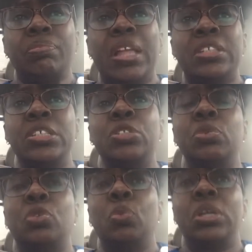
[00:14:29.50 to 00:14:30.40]
This
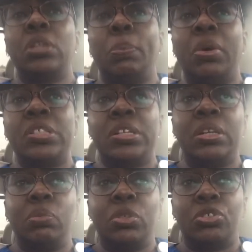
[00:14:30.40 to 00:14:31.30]
was when the
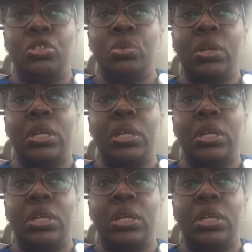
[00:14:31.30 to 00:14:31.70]
president was doing